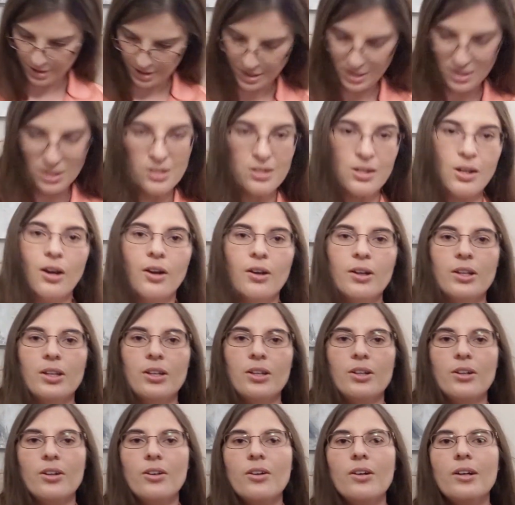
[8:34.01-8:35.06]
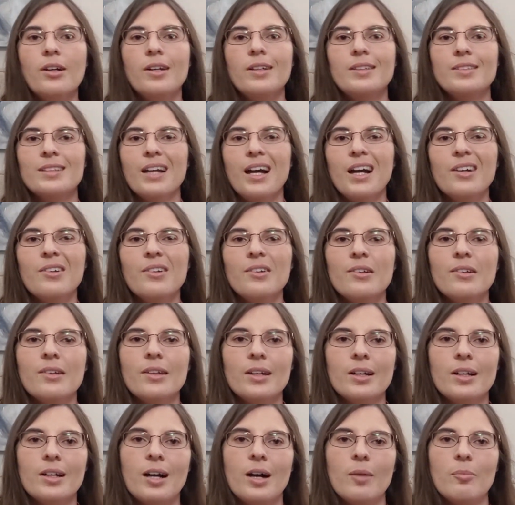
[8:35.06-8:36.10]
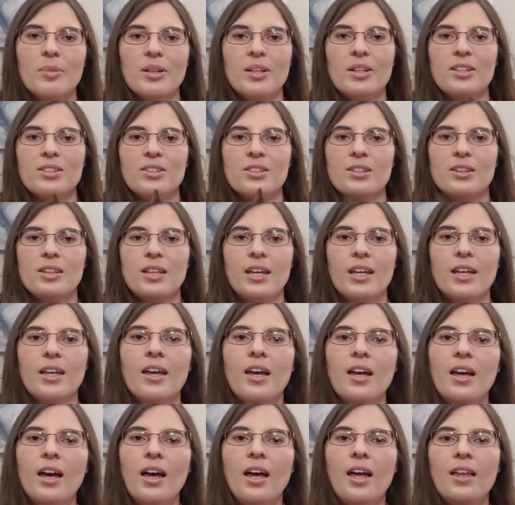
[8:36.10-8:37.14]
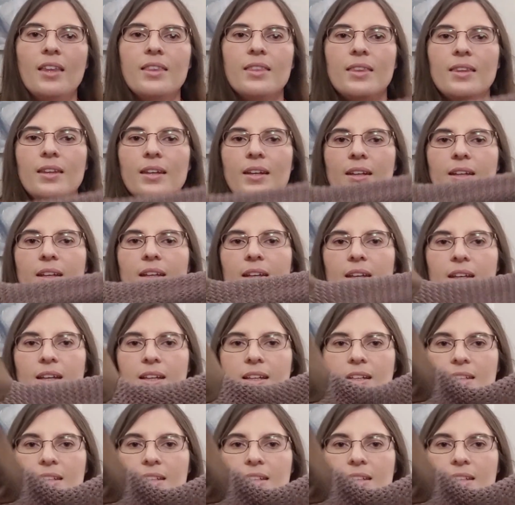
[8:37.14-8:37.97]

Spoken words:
show you is not really a competition thing. It is